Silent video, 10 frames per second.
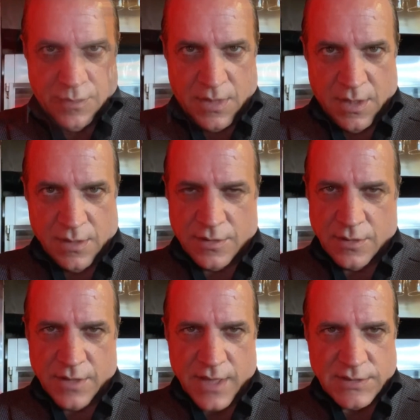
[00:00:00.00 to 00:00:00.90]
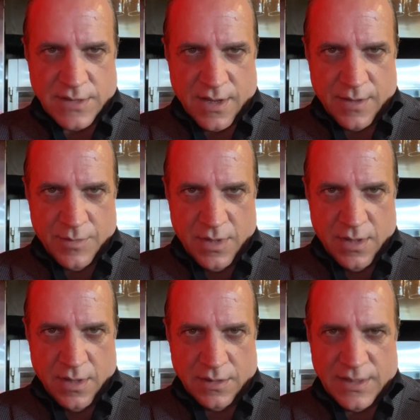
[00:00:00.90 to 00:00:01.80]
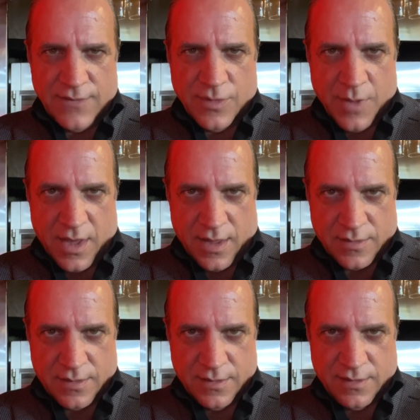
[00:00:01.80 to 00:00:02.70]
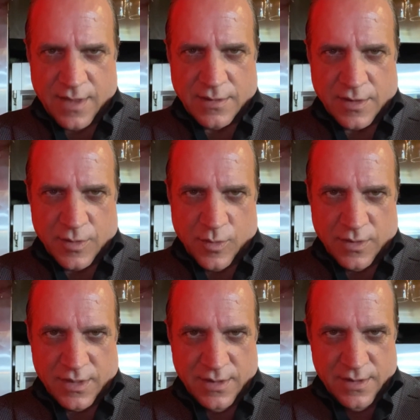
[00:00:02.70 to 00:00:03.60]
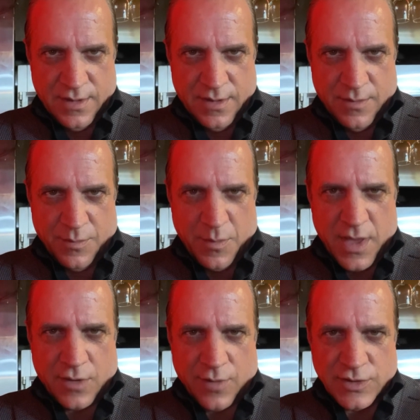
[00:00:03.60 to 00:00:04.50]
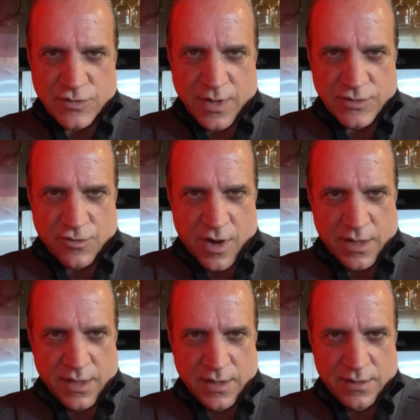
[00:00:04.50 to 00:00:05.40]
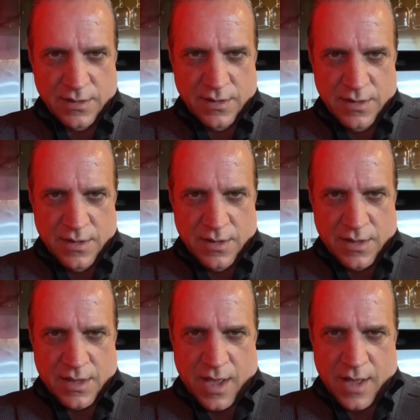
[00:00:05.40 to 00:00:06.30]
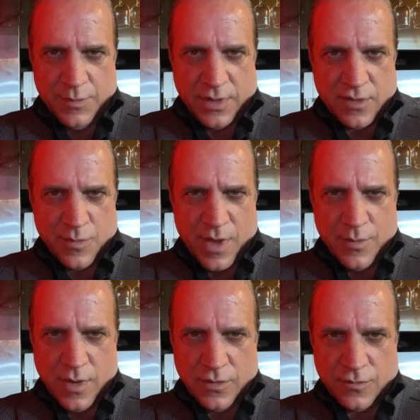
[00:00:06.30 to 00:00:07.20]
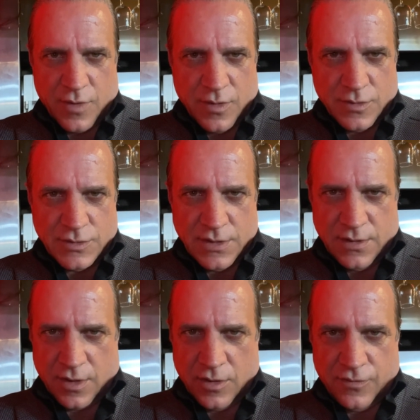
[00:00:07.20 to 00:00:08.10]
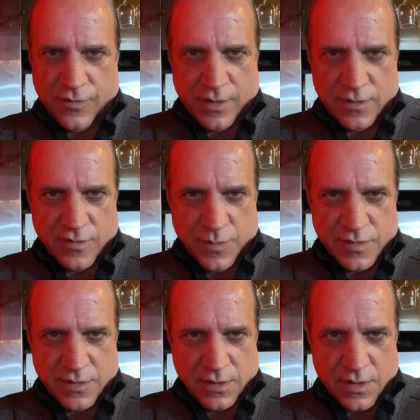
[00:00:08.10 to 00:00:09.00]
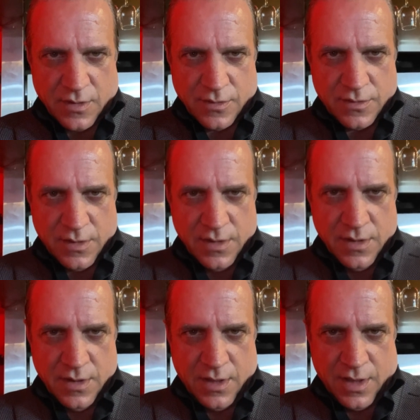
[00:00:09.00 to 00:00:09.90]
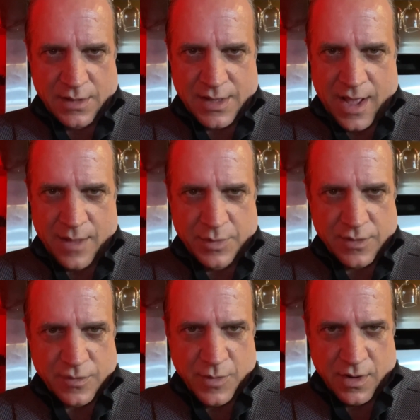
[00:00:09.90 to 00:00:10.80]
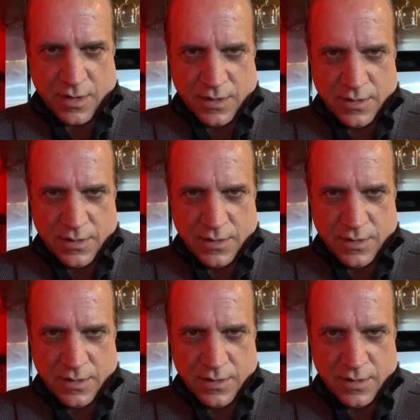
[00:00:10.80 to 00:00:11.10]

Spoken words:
Until next time, leave the mask, take the cannoli, make restaurants great again. God bless my mother Rose and the good fellas of Basilicos, and God bless America.